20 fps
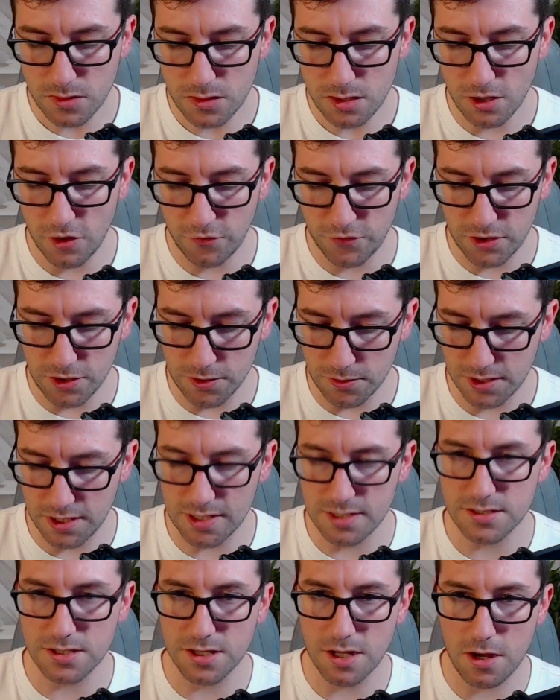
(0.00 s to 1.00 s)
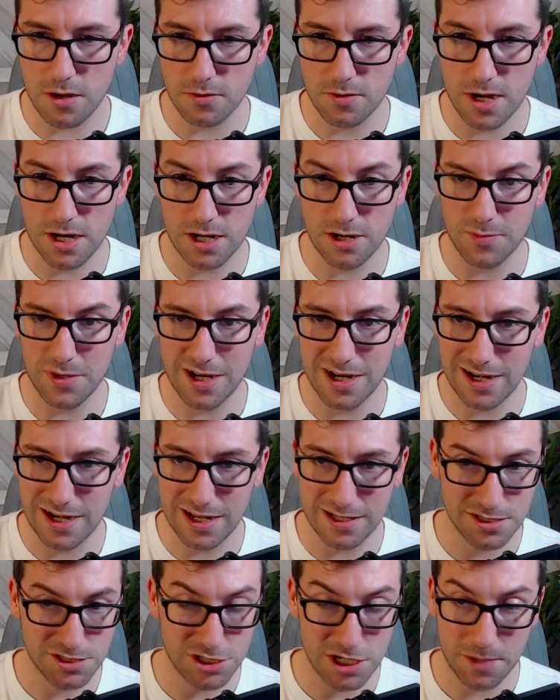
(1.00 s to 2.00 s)
a few years ago, and I've been
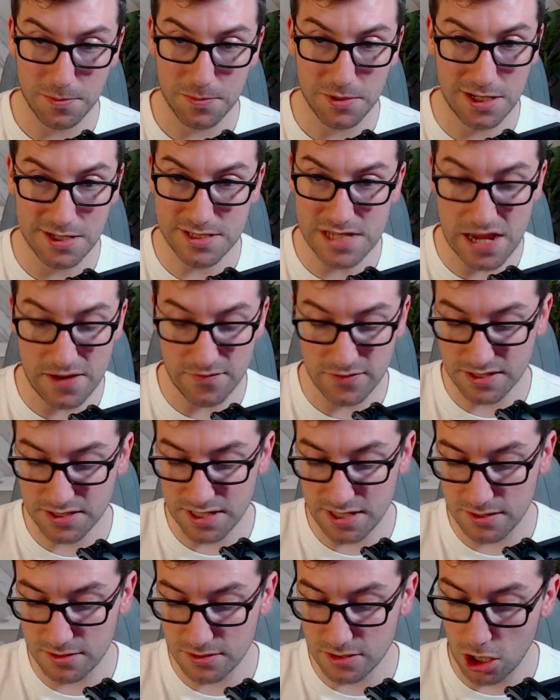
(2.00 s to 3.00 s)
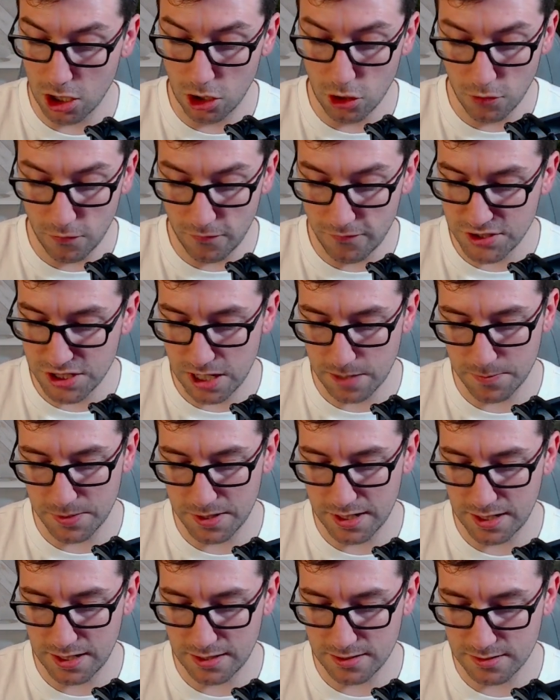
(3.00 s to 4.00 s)
collecting Japanese ever since. I love
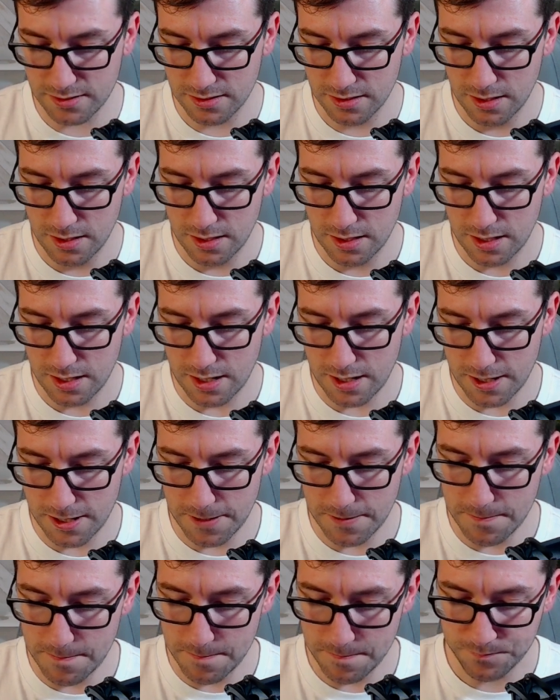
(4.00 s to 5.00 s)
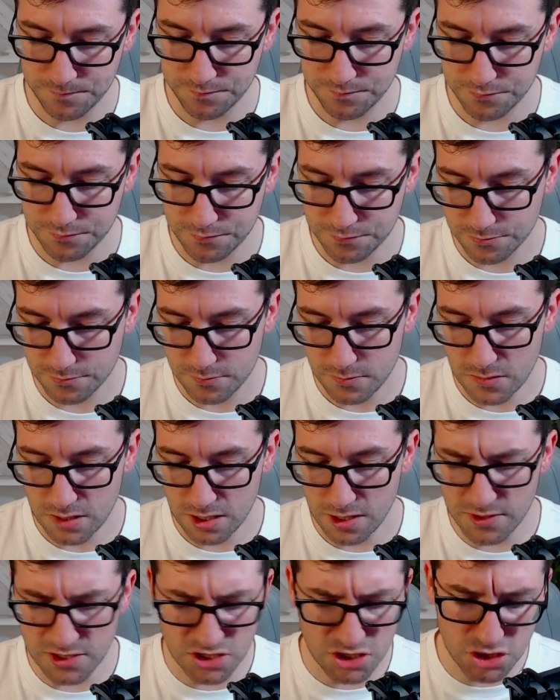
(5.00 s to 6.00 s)
Japanese.
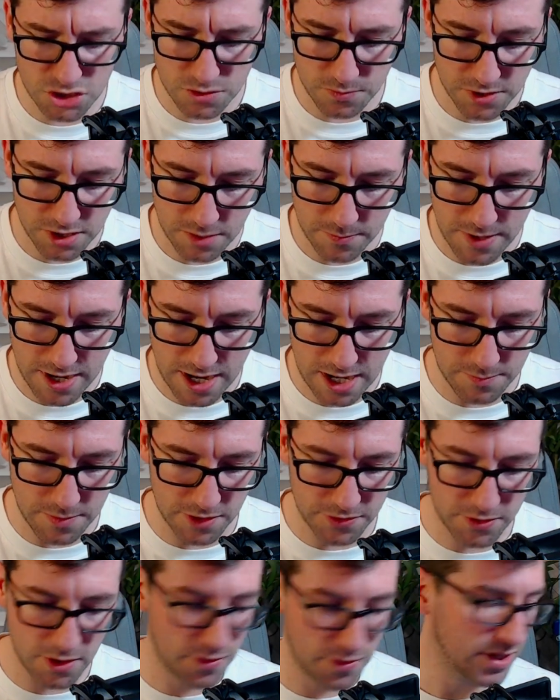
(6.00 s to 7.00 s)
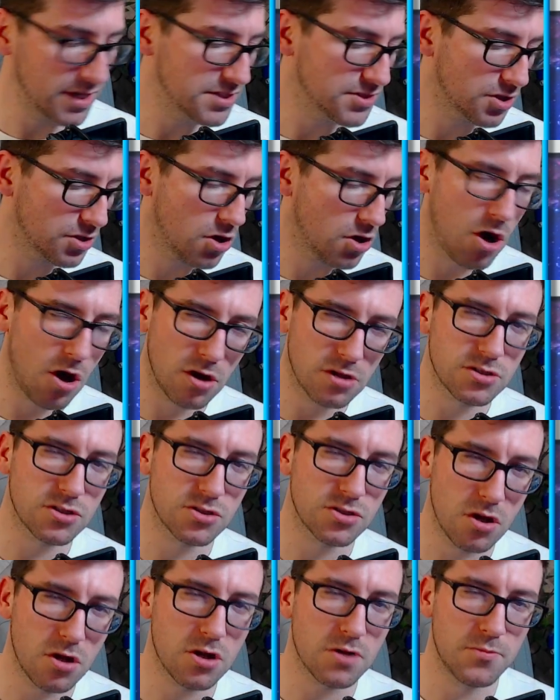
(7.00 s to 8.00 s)
There's just something about them. I think it's the card
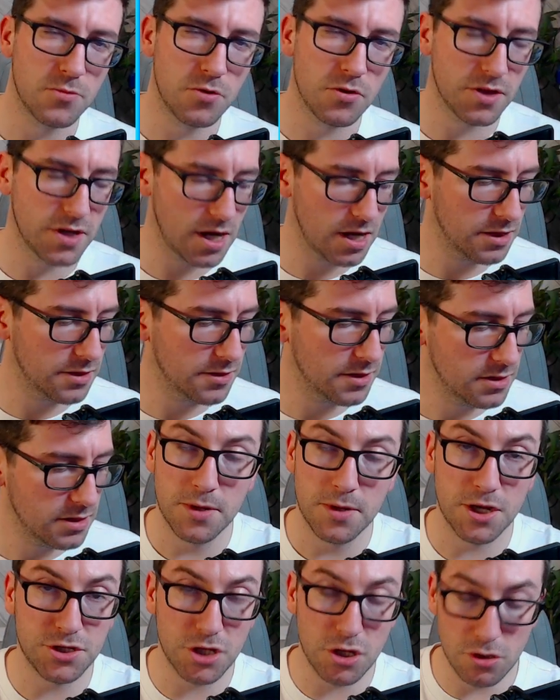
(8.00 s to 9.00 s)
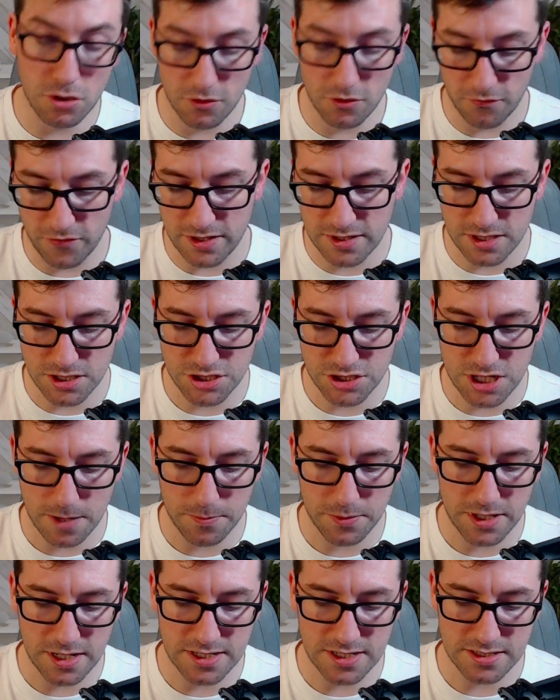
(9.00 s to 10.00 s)
stock more than anything. But I do love vintage
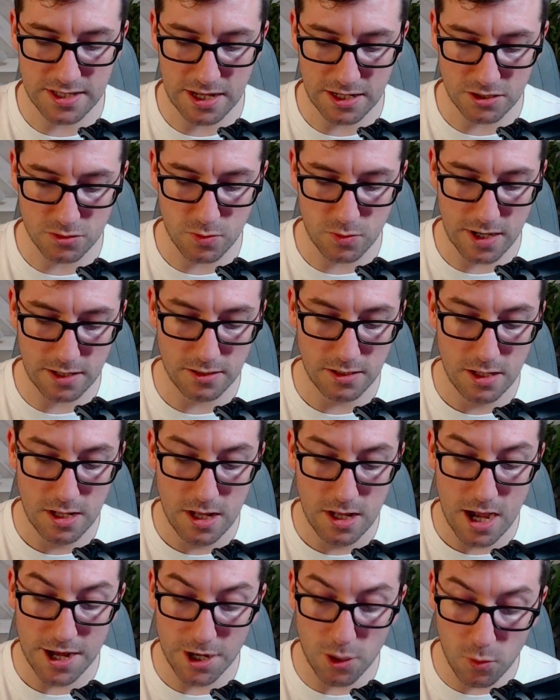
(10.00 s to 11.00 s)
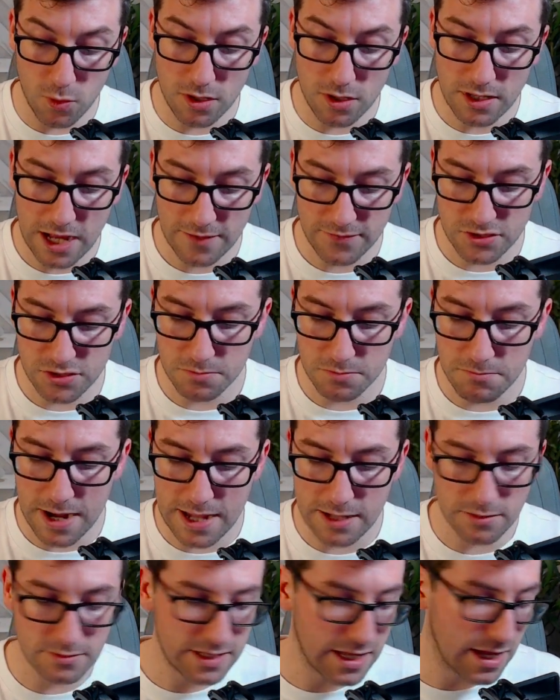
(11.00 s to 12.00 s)
Japanese and that as well. And I will have some
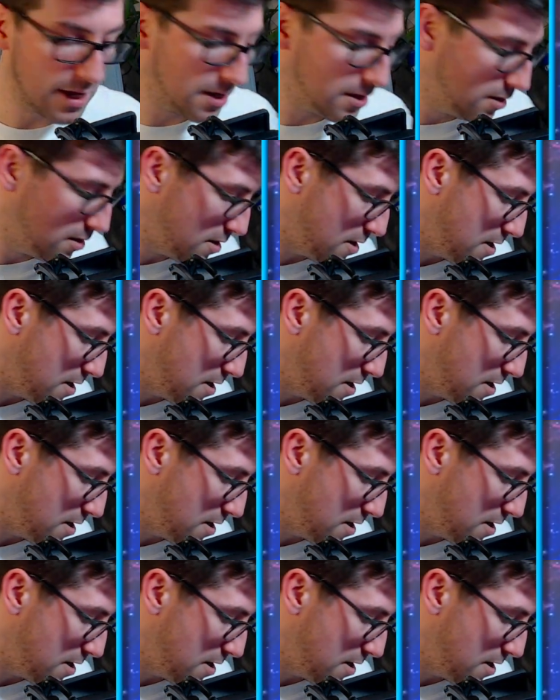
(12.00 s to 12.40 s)
mail day